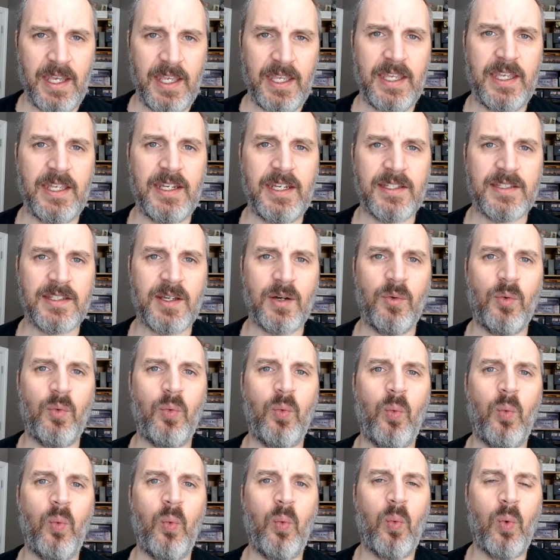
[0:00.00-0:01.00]
It is a
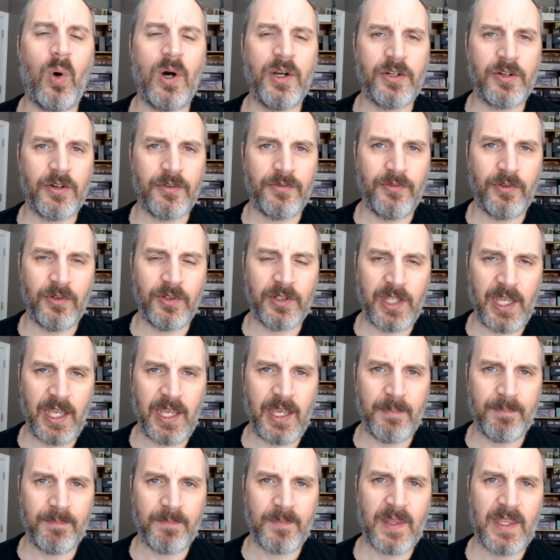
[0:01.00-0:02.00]
wonderful
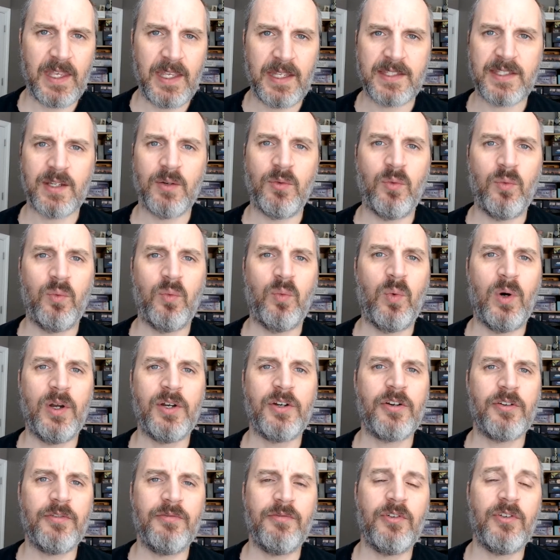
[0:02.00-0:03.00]
game. It's a
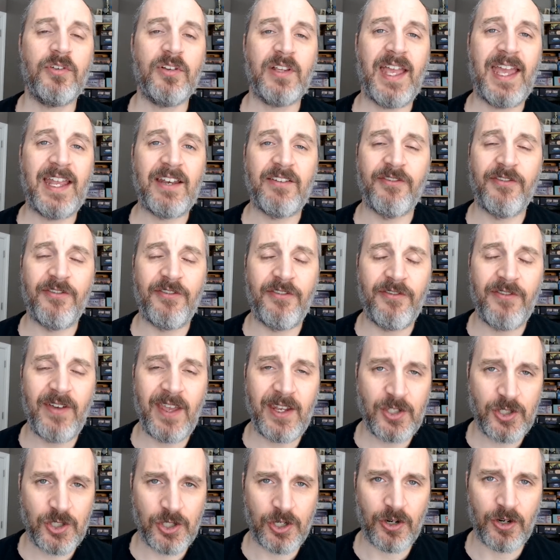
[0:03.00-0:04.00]
wonderful
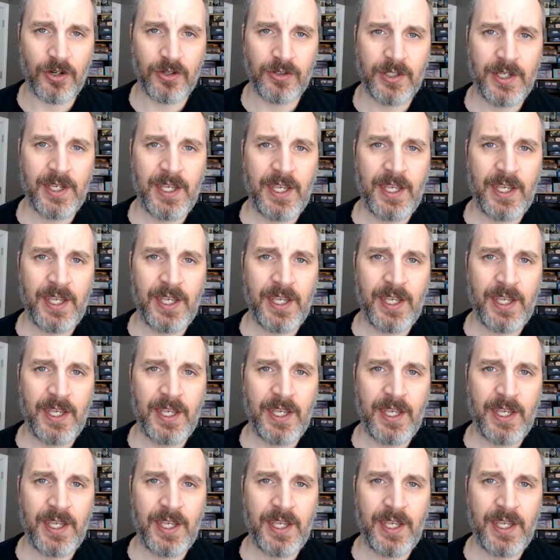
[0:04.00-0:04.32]
adventure.